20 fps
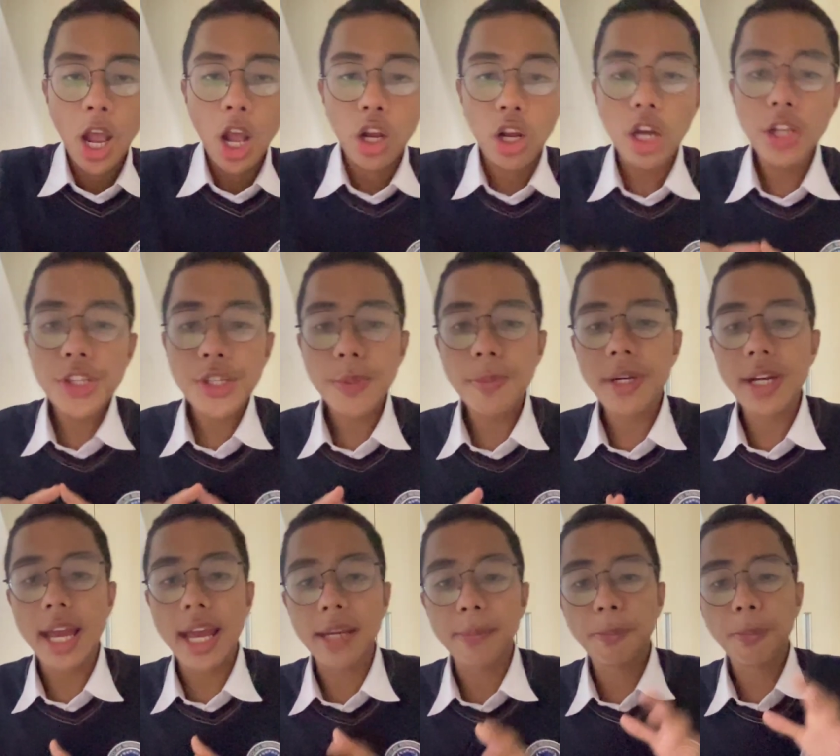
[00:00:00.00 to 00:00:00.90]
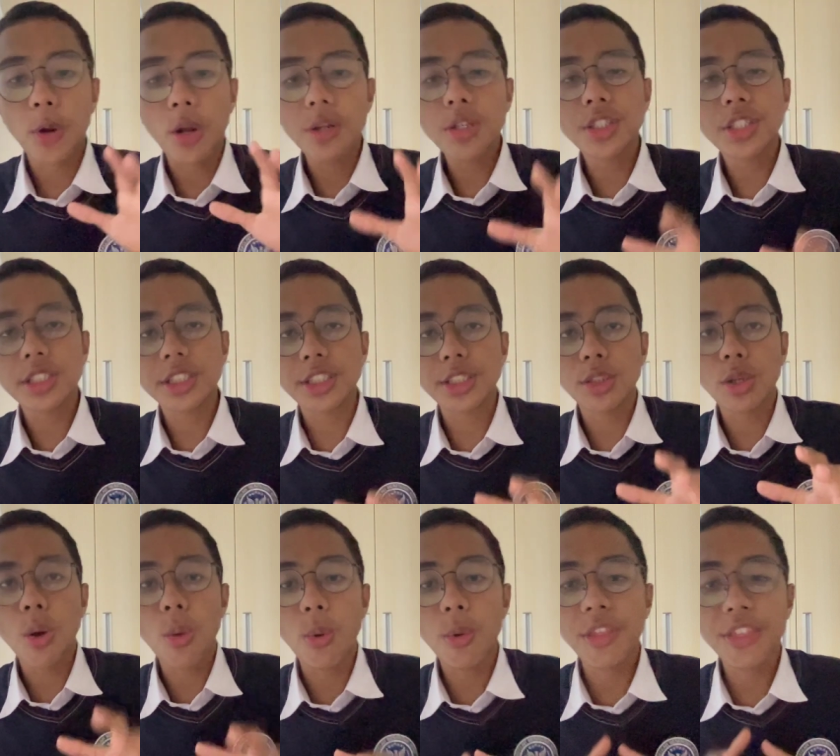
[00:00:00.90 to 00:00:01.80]
Consumers and producers
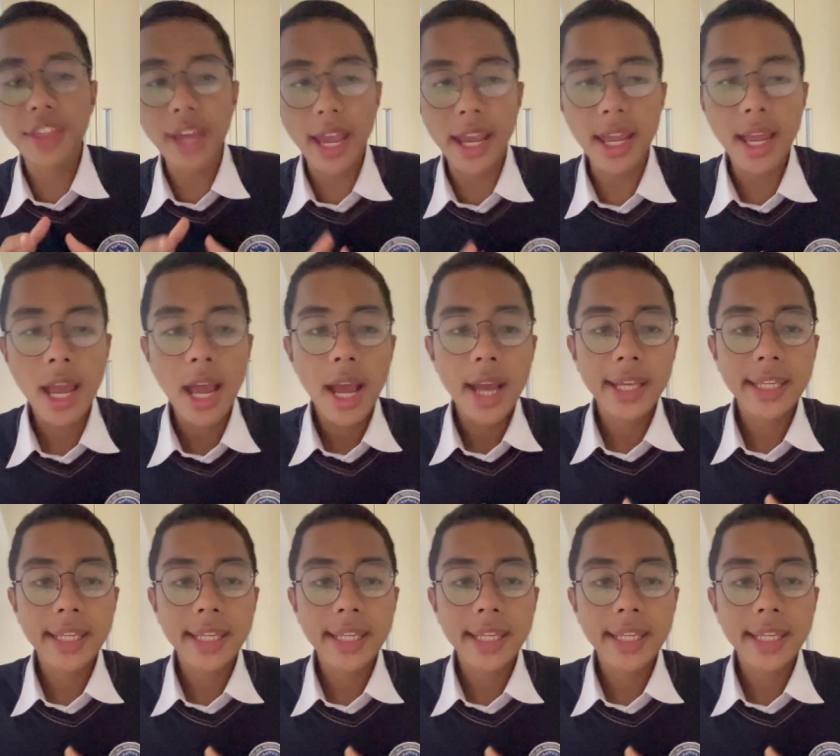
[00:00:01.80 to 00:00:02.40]
know they